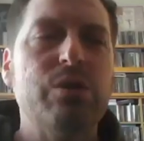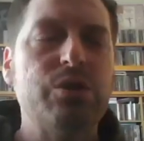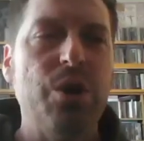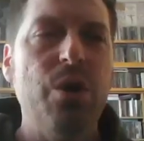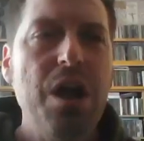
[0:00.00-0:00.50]

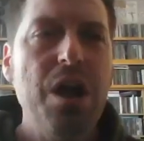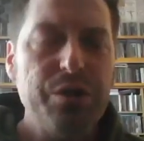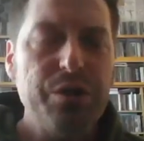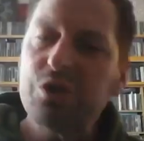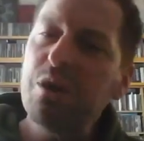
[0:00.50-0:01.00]
So
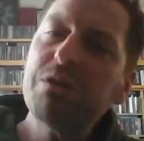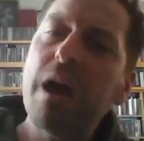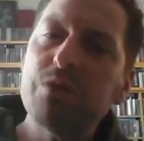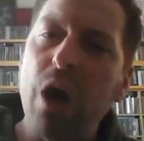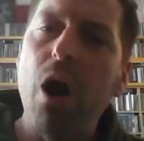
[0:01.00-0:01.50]
there's
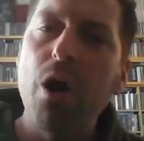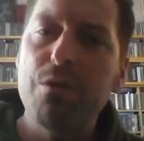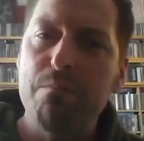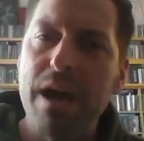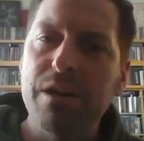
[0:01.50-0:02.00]
sometimes a
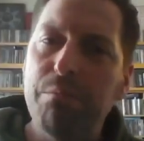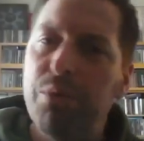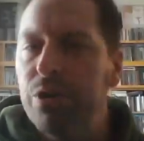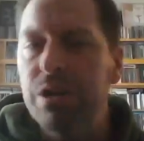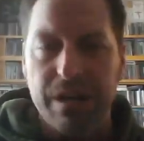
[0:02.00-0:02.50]
hard band to
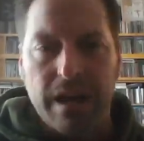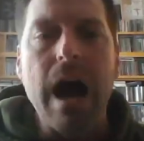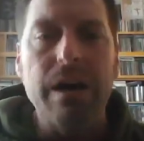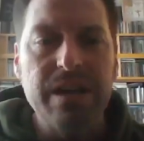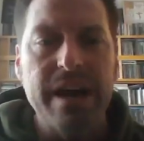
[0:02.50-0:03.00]
put into
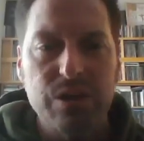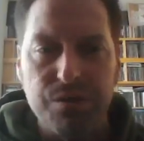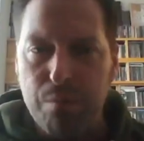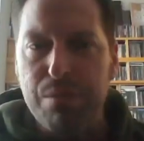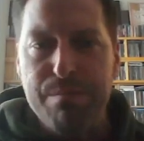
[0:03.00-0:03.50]
context
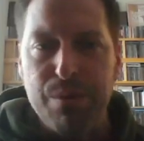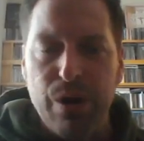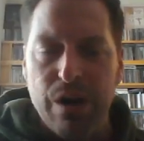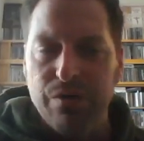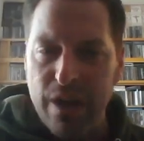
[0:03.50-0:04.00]
for
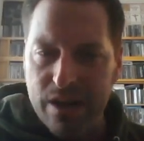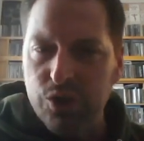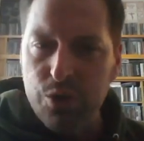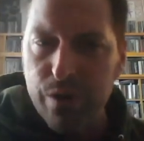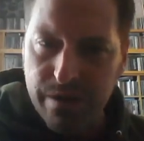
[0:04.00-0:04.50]
people
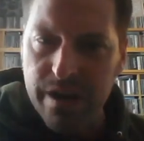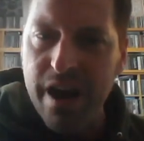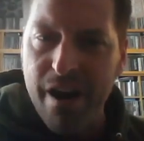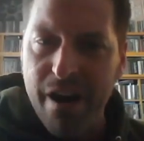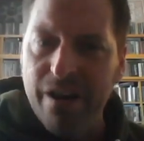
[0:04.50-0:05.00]
unless you were
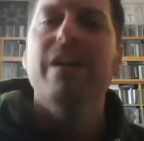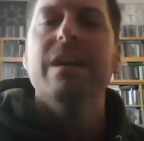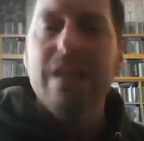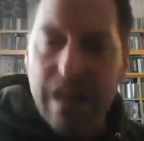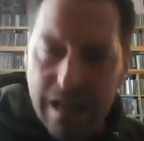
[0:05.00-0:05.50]
there
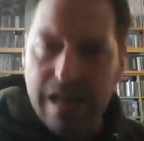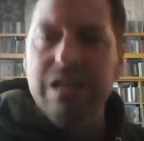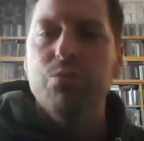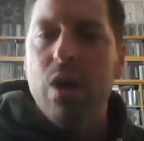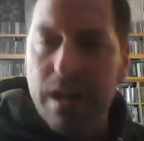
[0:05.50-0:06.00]
in
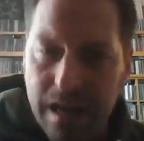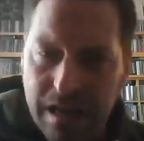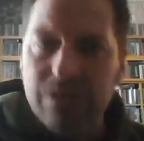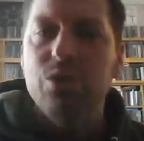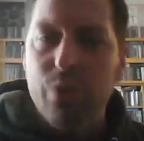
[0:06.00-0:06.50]
81,
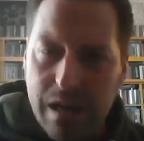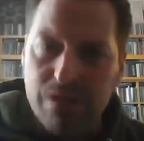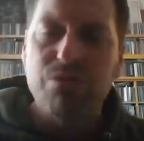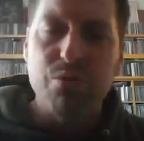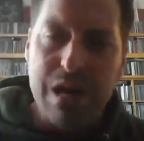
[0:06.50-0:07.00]
82,
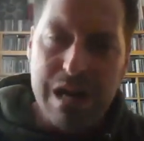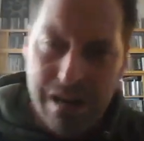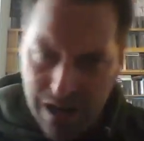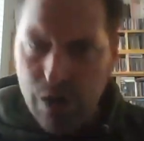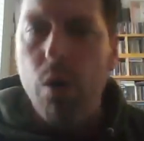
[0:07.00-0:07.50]

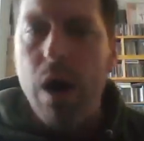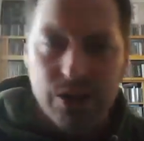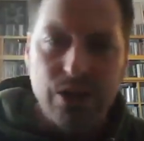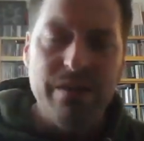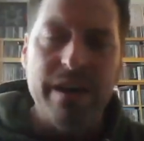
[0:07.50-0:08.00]
83,
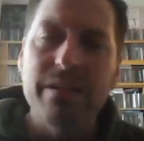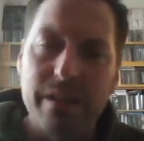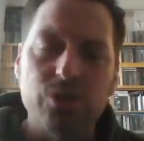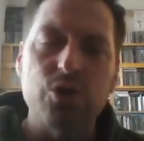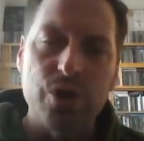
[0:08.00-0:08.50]
watching
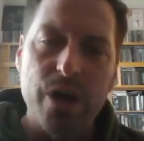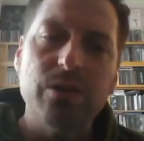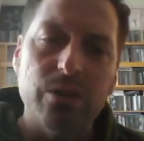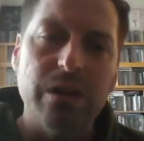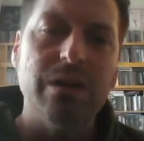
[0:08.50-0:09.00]
that
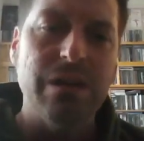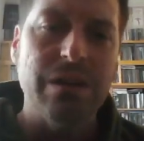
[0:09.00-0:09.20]
trajectory.